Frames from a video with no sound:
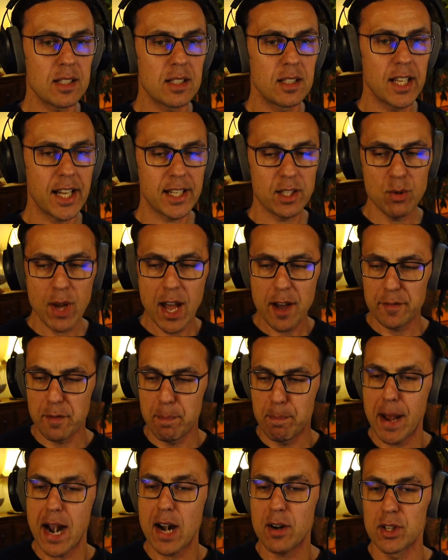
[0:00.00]
like you have a
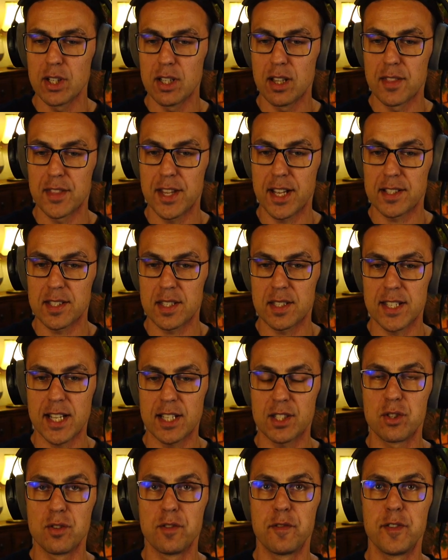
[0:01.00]
barrel
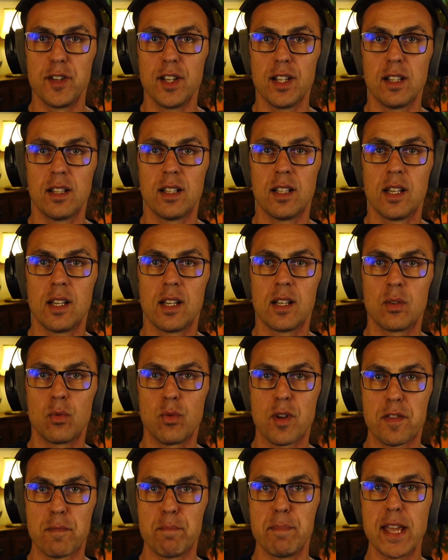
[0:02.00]
that you fill
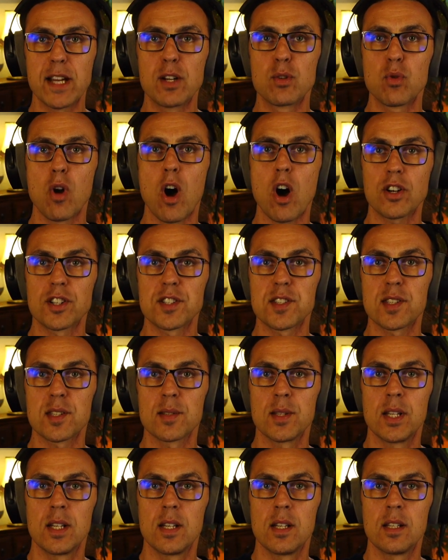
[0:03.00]
with big rocks.
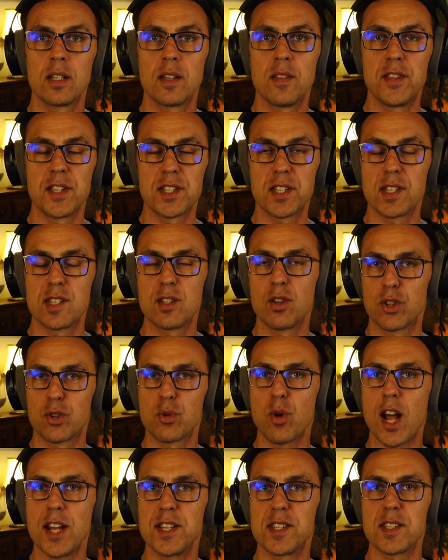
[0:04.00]
This is your
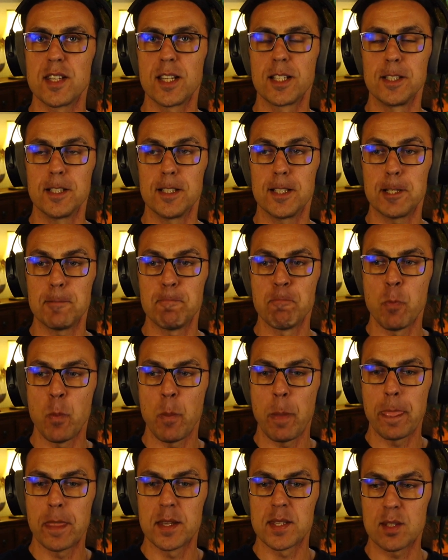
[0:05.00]
dry signal.
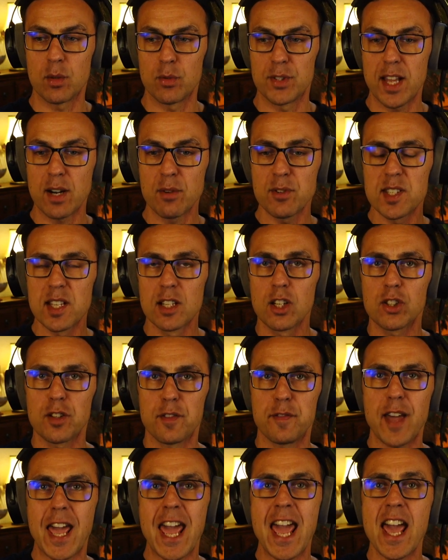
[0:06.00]
So there is a lot
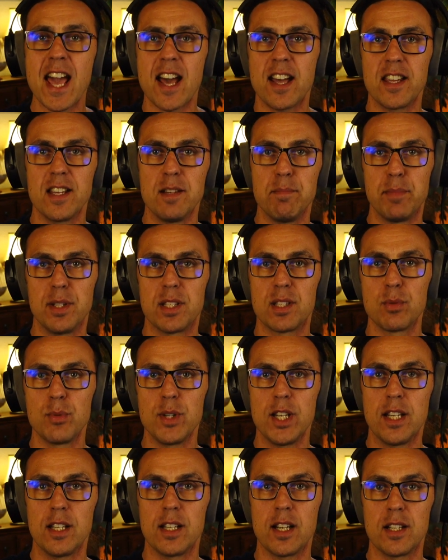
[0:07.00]
of air in
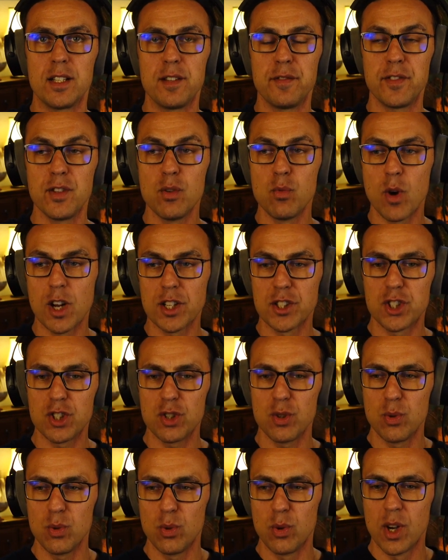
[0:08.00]
between, and if you want
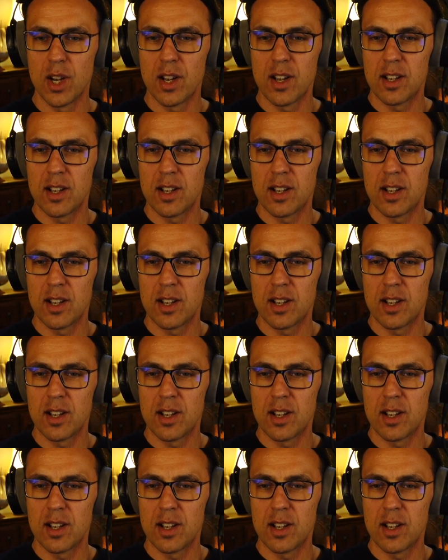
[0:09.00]
to